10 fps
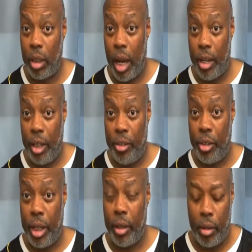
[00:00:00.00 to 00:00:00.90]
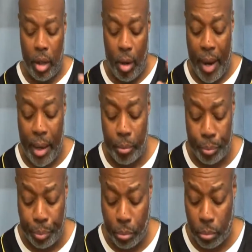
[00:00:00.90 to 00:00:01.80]
Are you listening? All right.
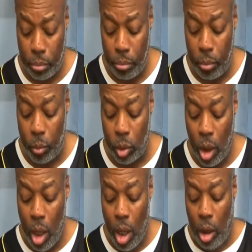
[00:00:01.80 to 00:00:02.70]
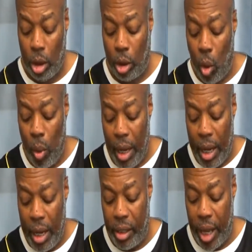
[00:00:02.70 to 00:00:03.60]
So
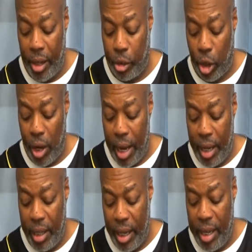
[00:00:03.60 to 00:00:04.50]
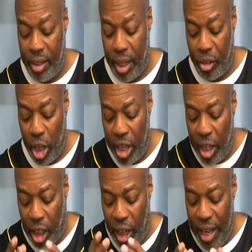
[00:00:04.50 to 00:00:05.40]
he takes her, and then he says, and
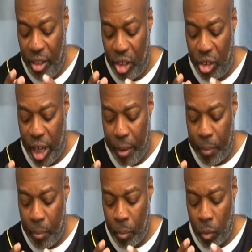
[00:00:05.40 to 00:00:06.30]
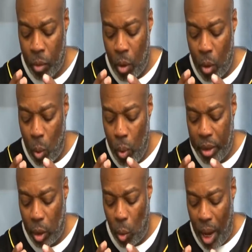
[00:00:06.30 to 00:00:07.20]
he cleanses it
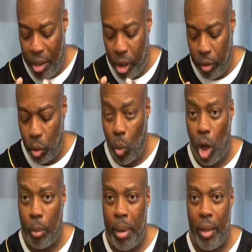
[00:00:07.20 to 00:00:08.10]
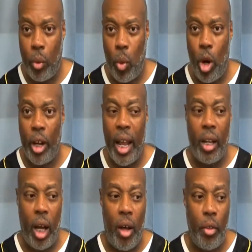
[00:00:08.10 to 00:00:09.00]
with the washing of the water by the word.
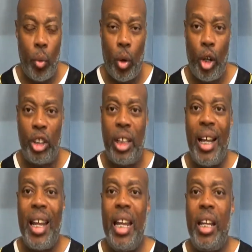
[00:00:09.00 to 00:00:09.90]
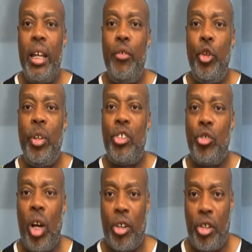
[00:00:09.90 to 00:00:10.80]
In other words, he gives you
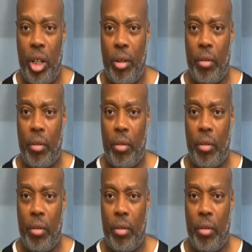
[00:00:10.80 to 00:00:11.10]
instruction.